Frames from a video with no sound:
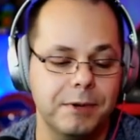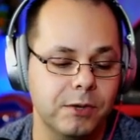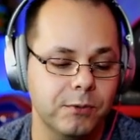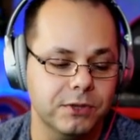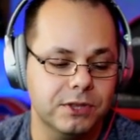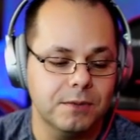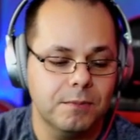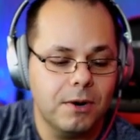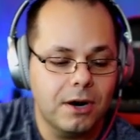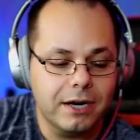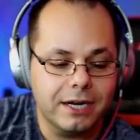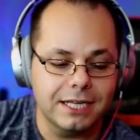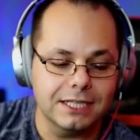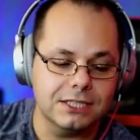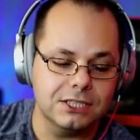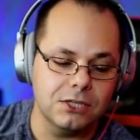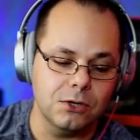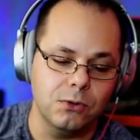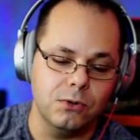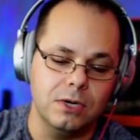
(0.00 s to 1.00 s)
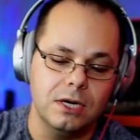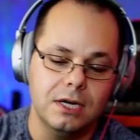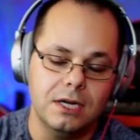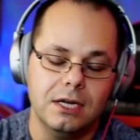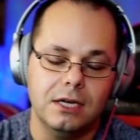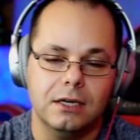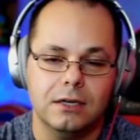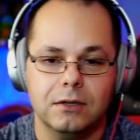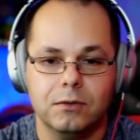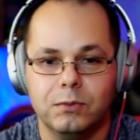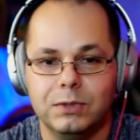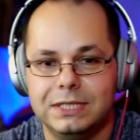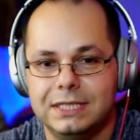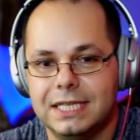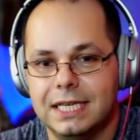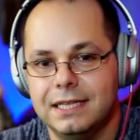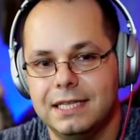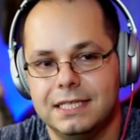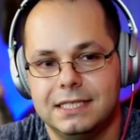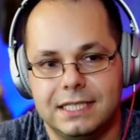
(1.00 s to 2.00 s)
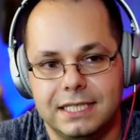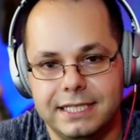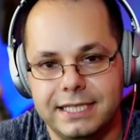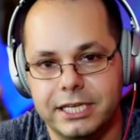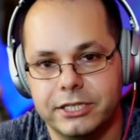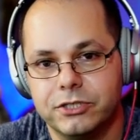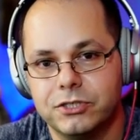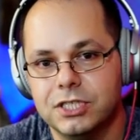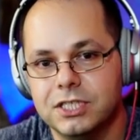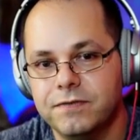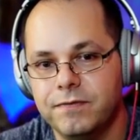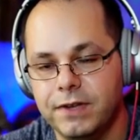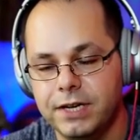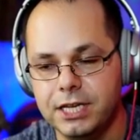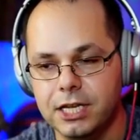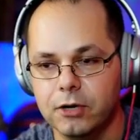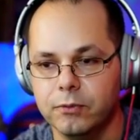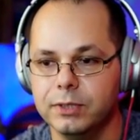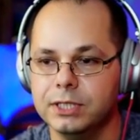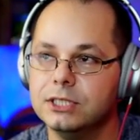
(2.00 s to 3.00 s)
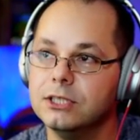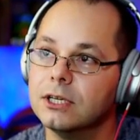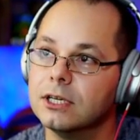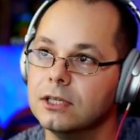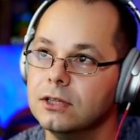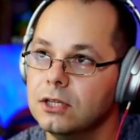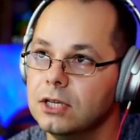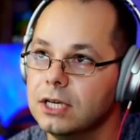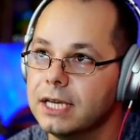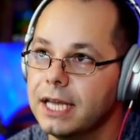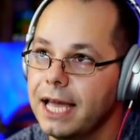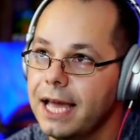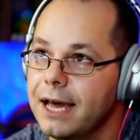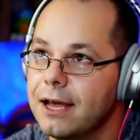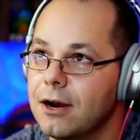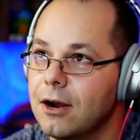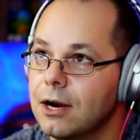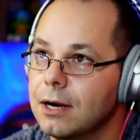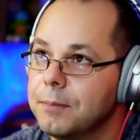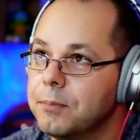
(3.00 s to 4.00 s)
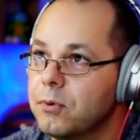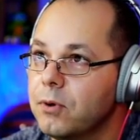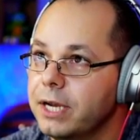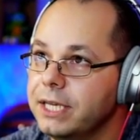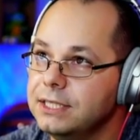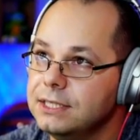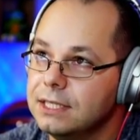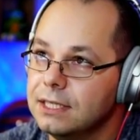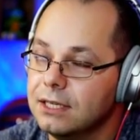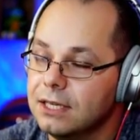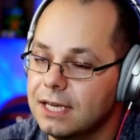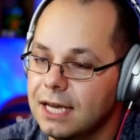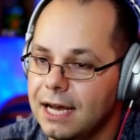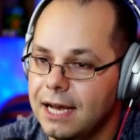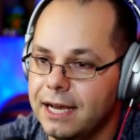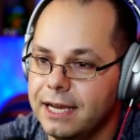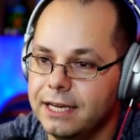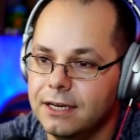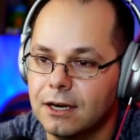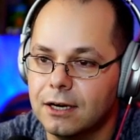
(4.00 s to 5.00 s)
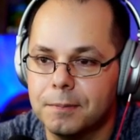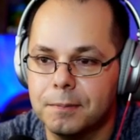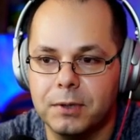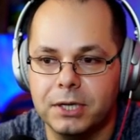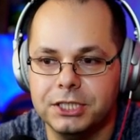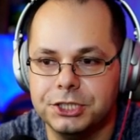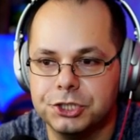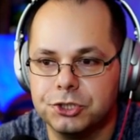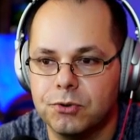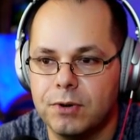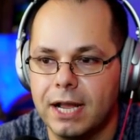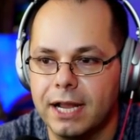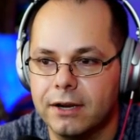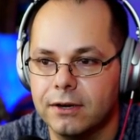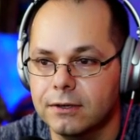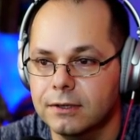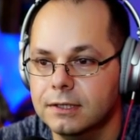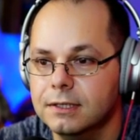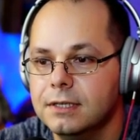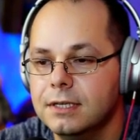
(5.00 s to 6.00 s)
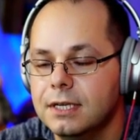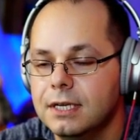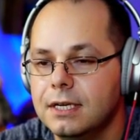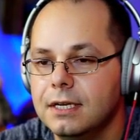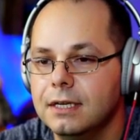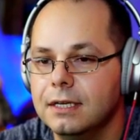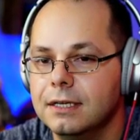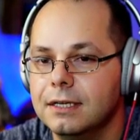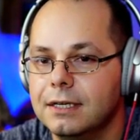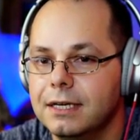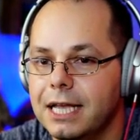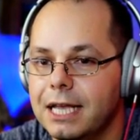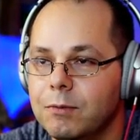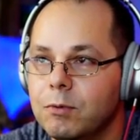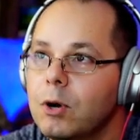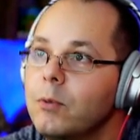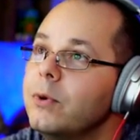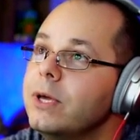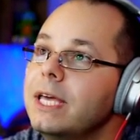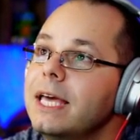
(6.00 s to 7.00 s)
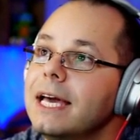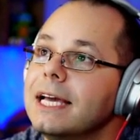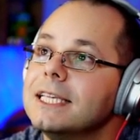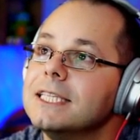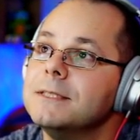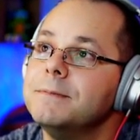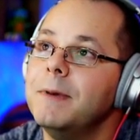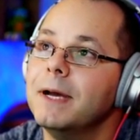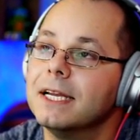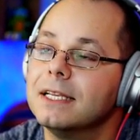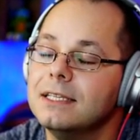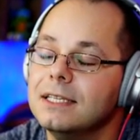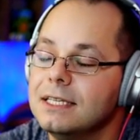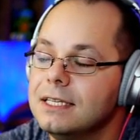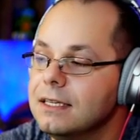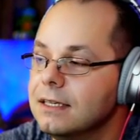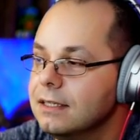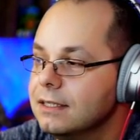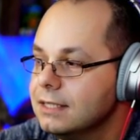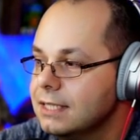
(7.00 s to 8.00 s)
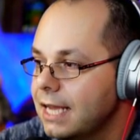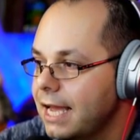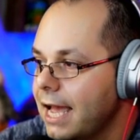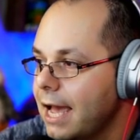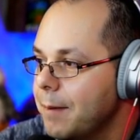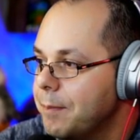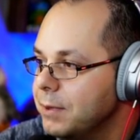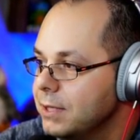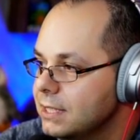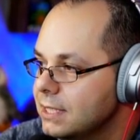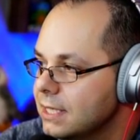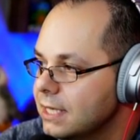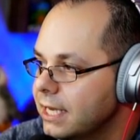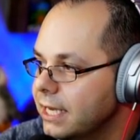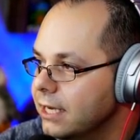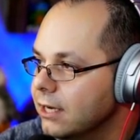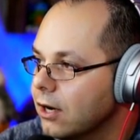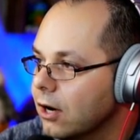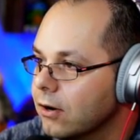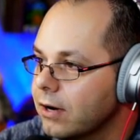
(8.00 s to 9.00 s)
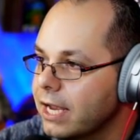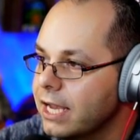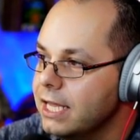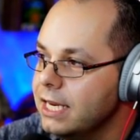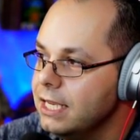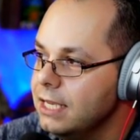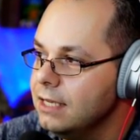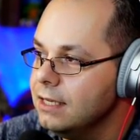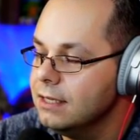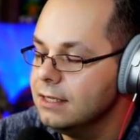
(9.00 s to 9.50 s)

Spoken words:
with the market. So we said this in yesterday's video. We took a look at our price guide, our price tracker, and what we expected to happen today are 80